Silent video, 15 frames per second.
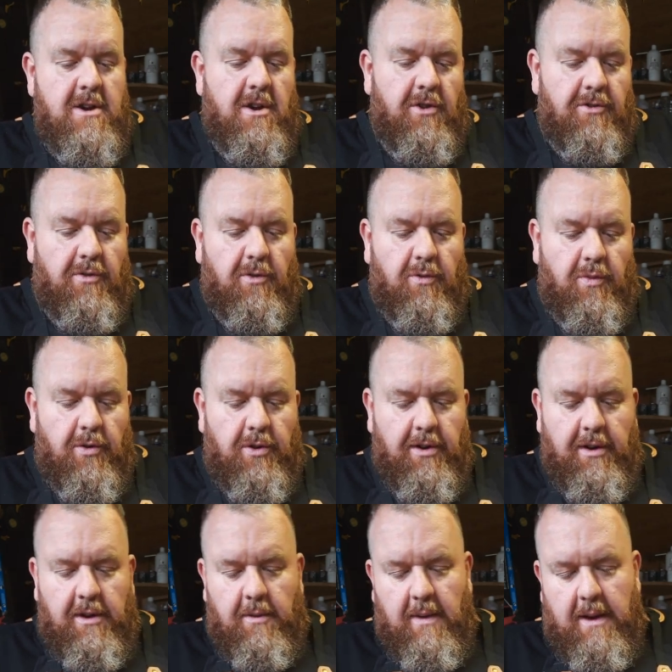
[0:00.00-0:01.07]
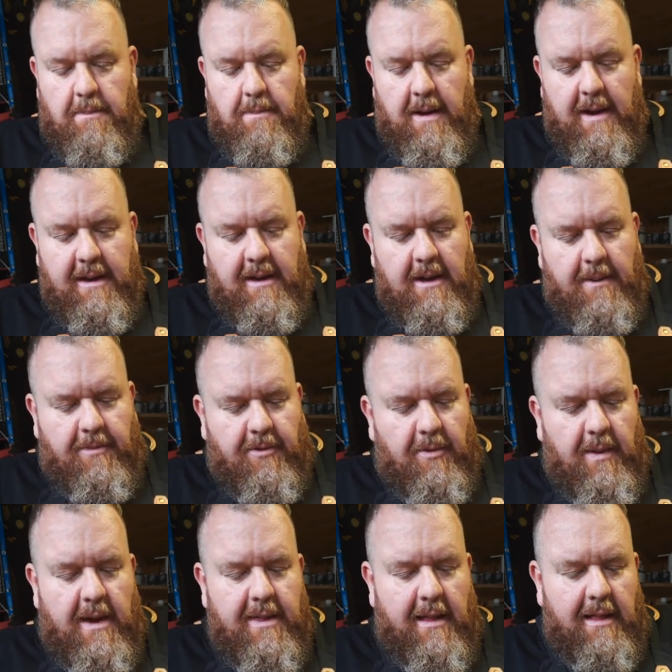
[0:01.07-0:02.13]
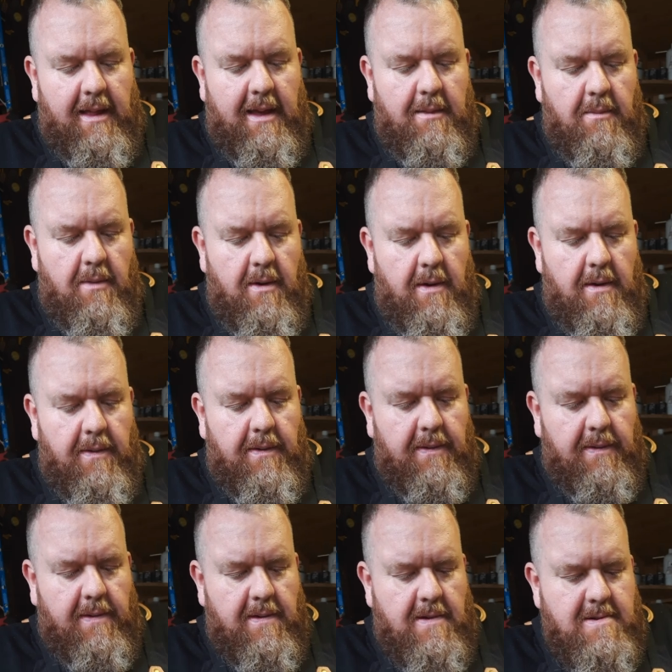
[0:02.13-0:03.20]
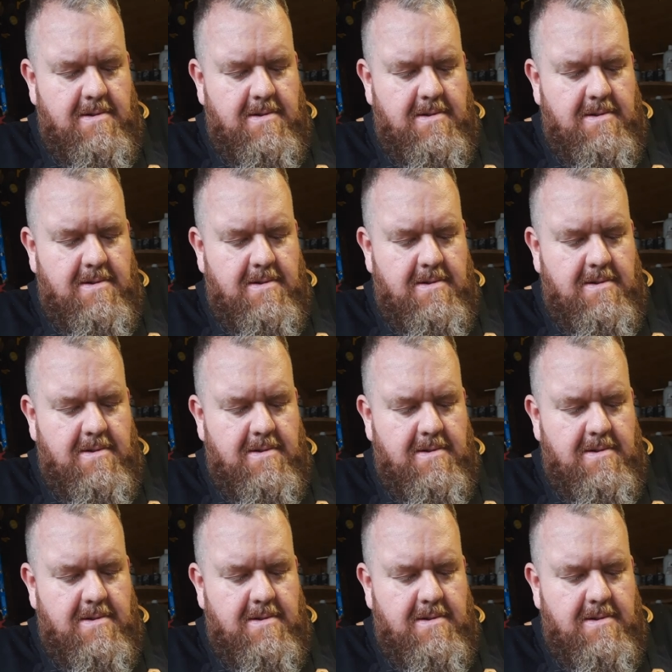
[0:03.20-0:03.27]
So it's working your way back up to where the line was.